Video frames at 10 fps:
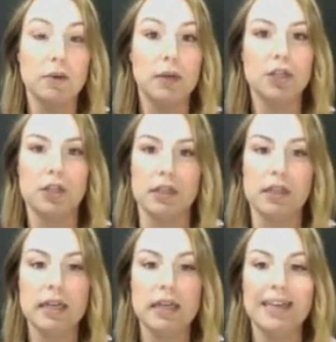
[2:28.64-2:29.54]

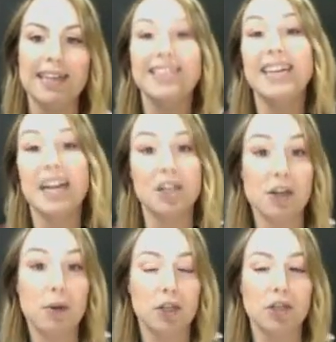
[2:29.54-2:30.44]
question isn't actually
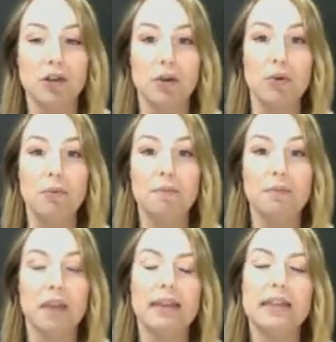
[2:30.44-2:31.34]
a question at all.
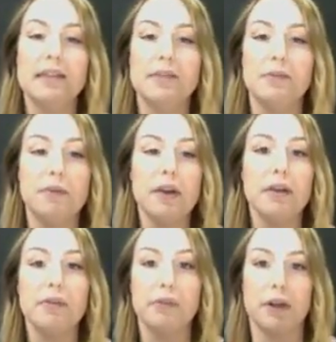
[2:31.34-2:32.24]
And this is
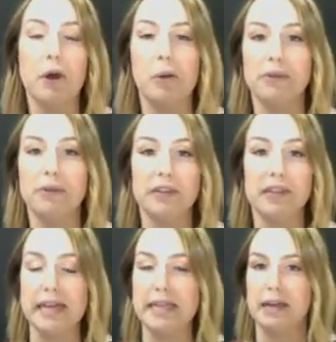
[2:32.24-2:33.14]
very, very common for
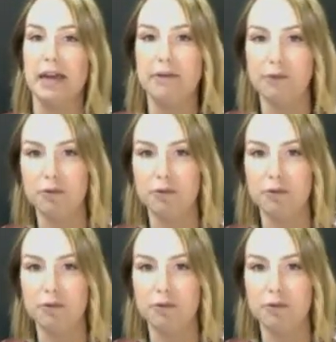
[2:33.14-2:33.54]
S.E.X.y. I have